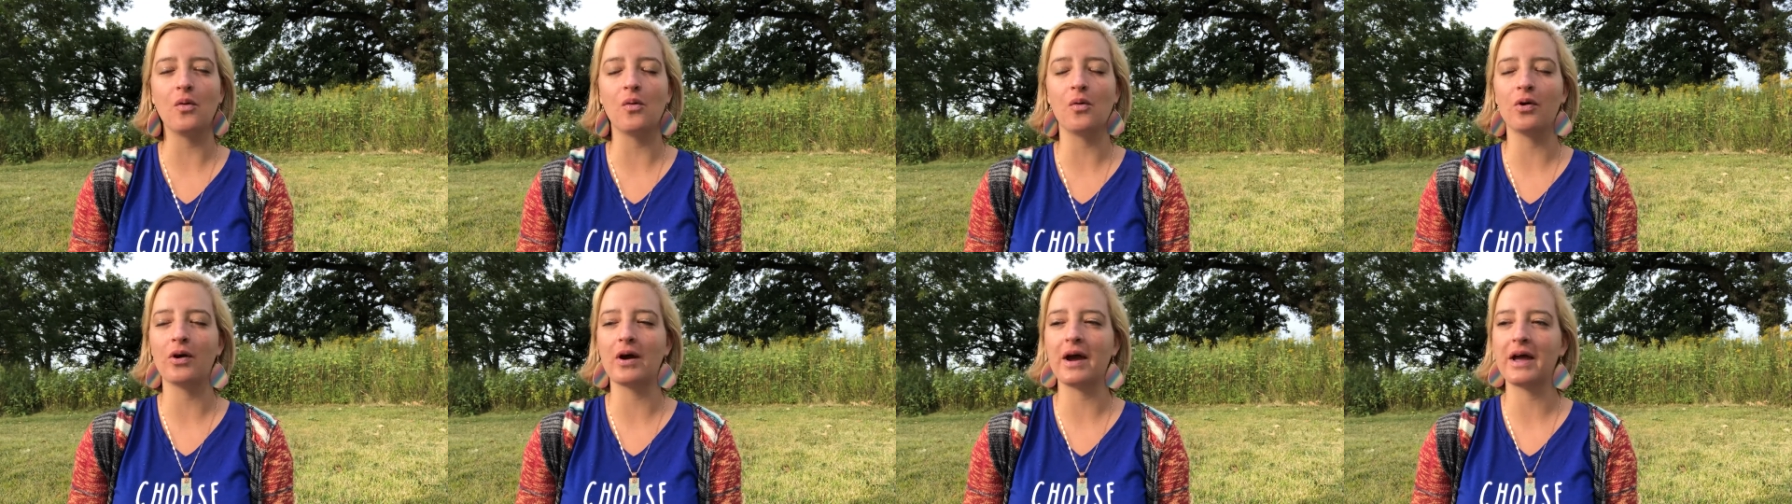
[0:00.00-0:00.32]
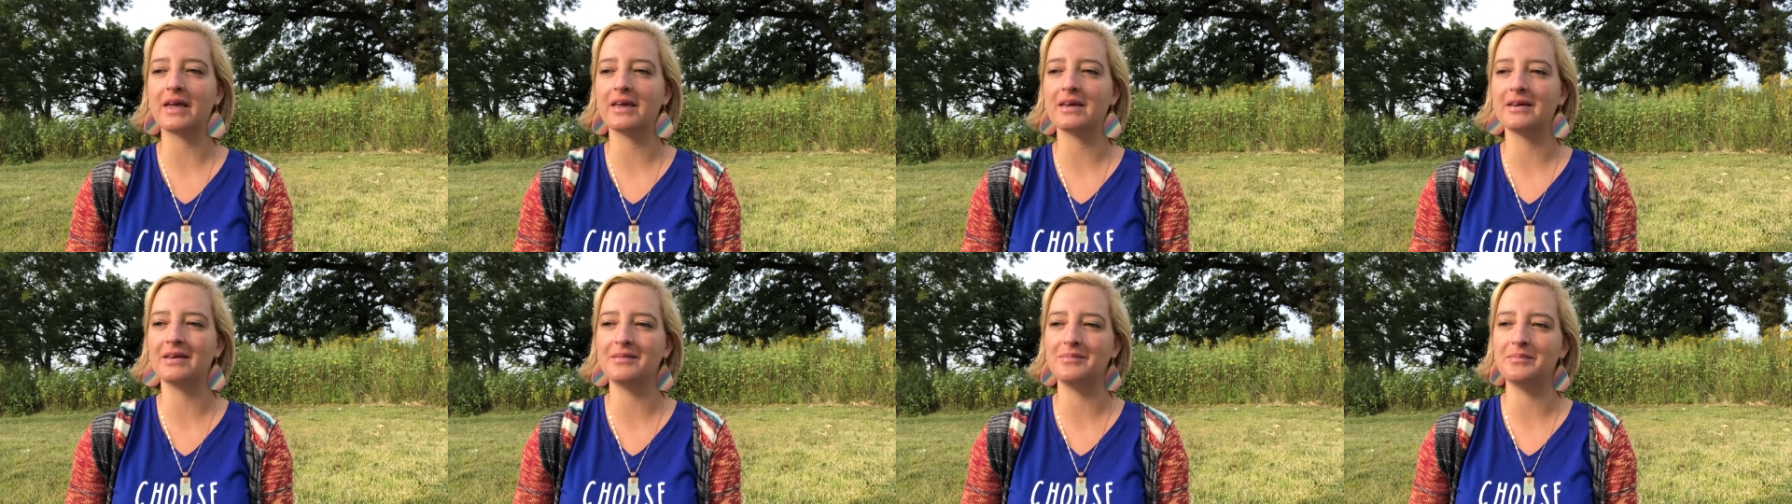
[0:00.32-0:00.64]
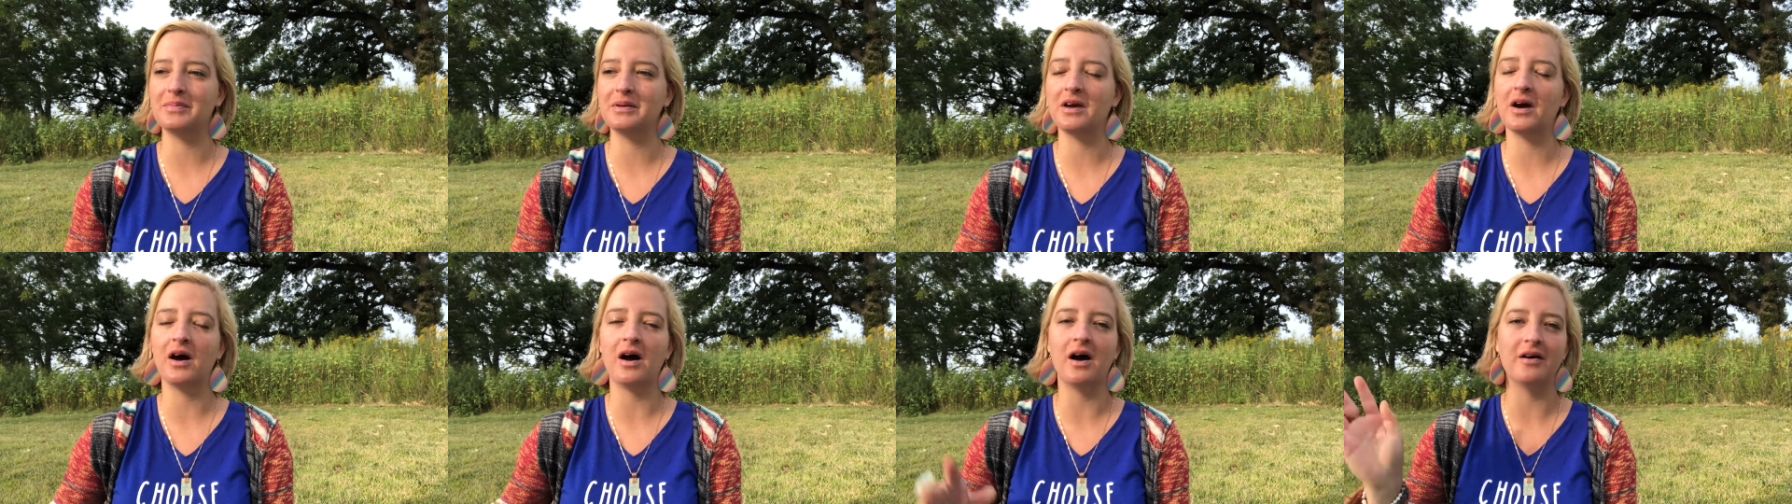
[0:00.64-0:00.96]
or I could
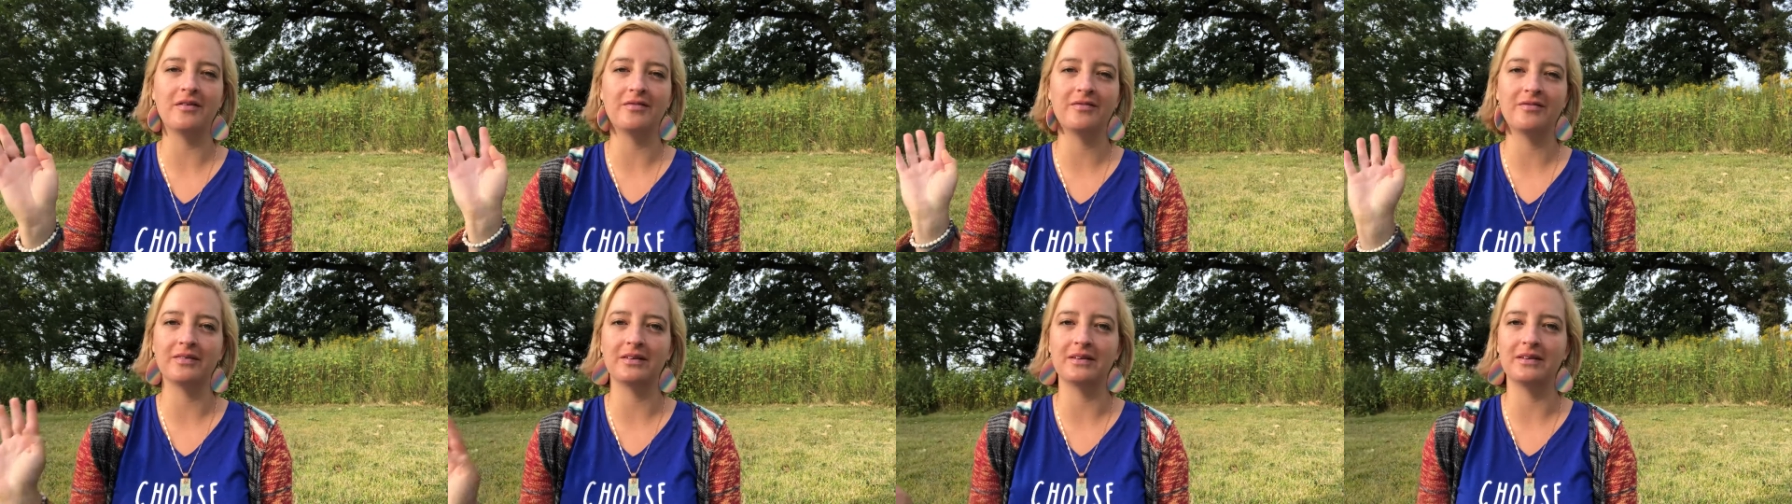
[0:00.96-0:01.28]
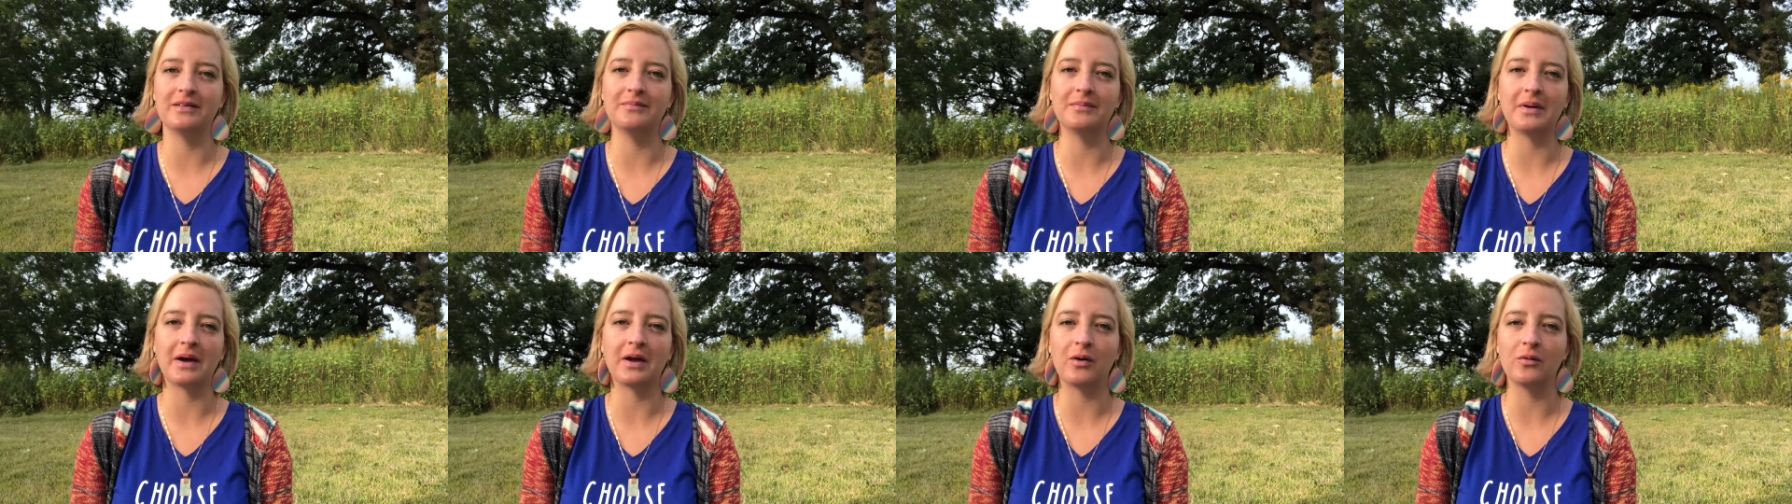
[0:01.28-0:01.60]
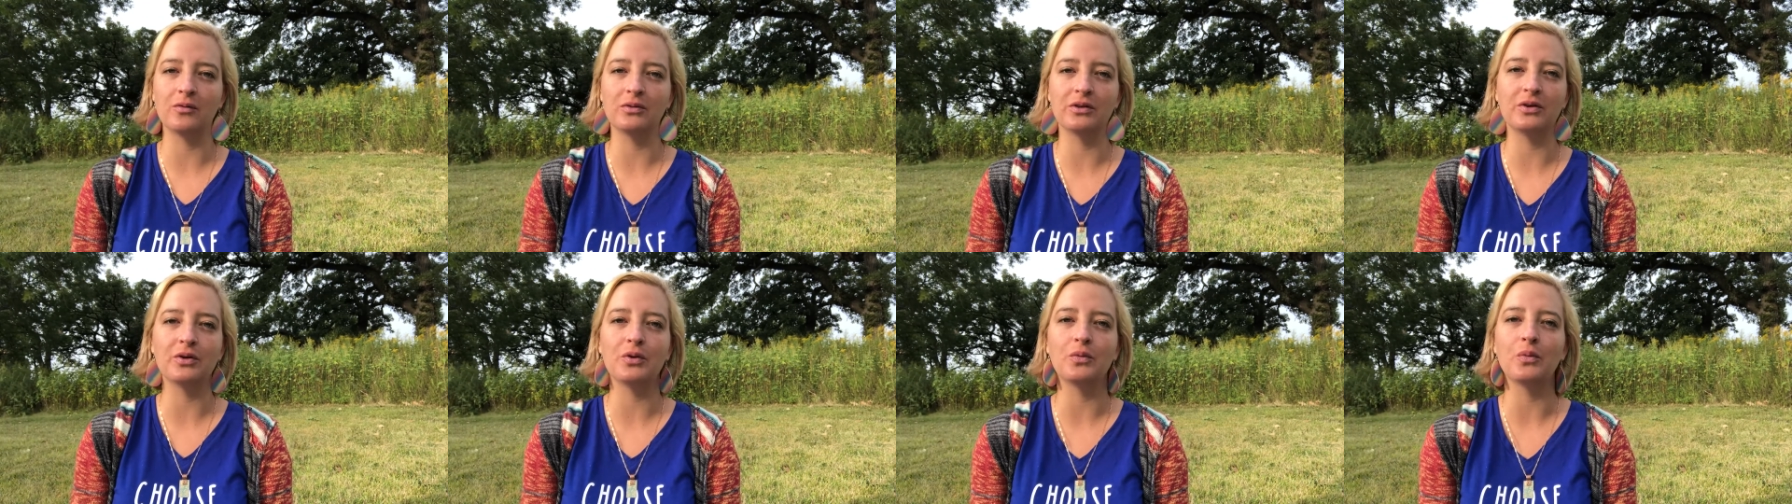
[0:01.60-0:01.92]
be off in my
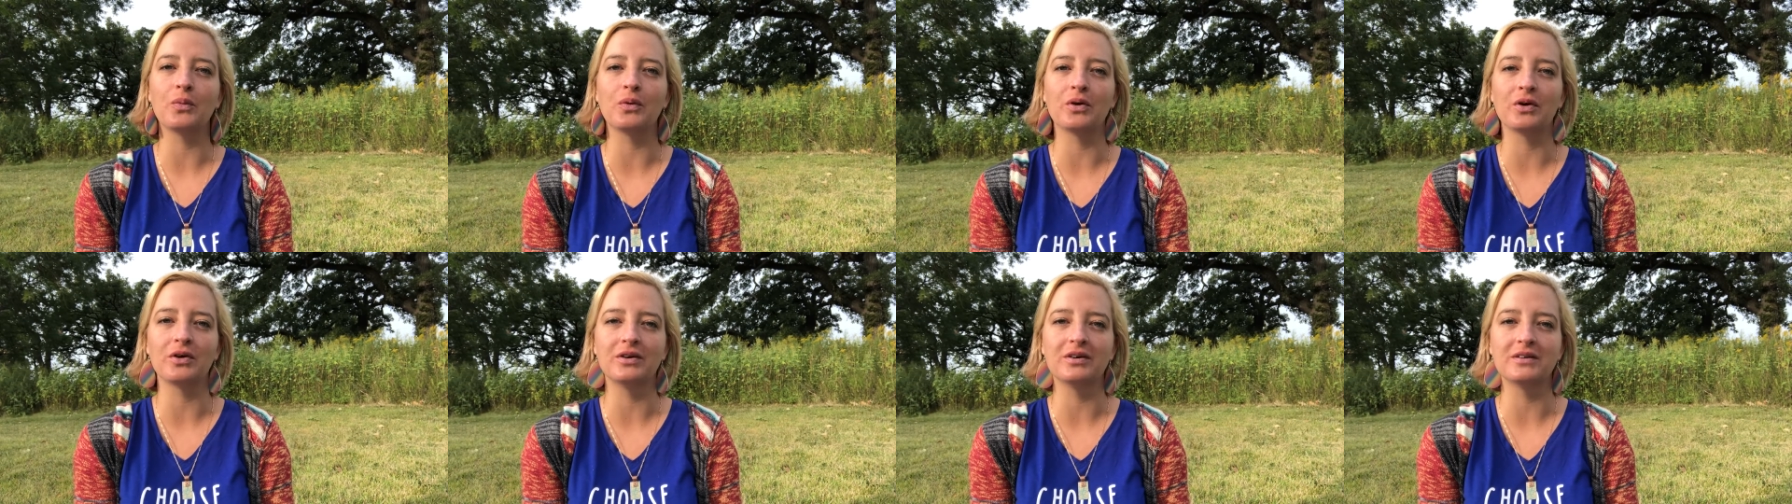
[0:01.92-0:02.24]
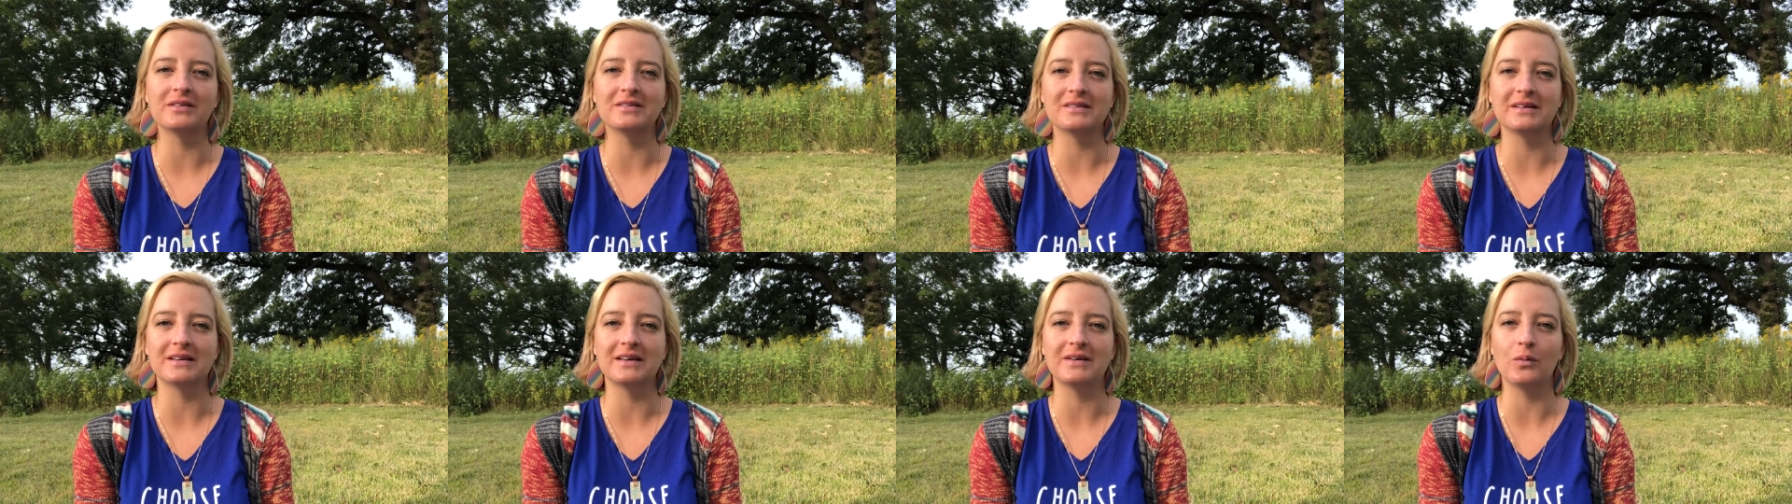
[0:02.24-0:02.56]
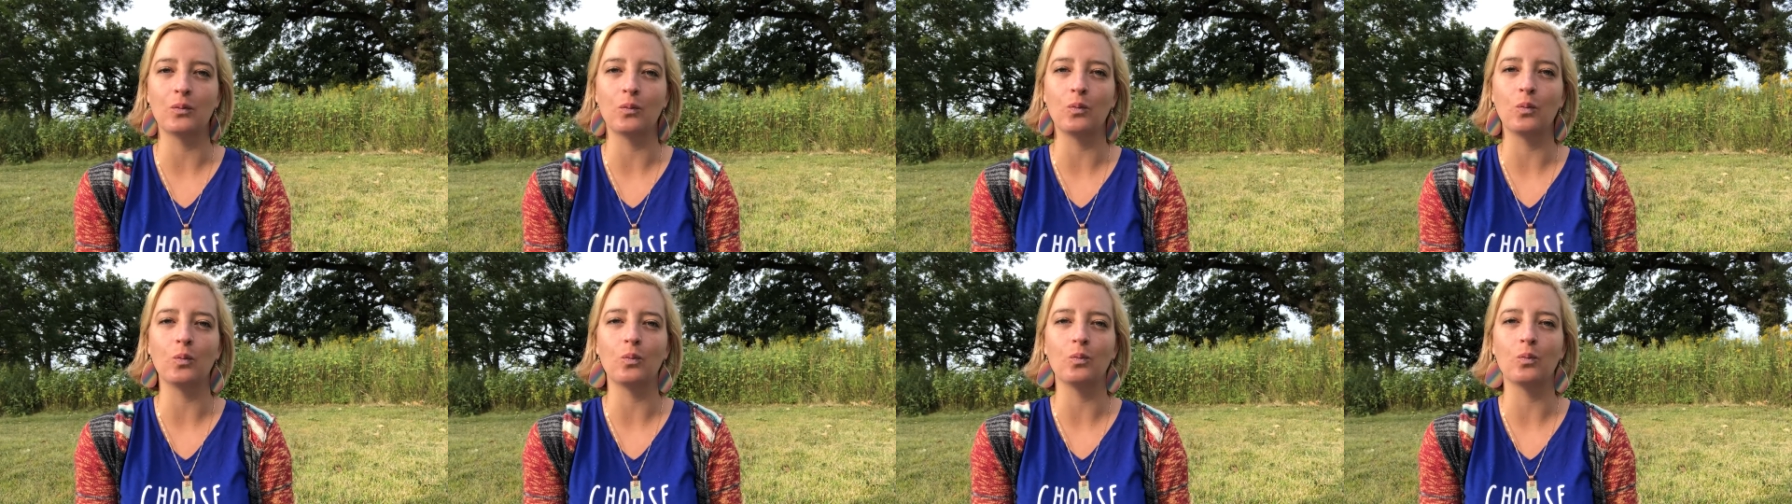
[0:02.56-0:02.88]
own little world and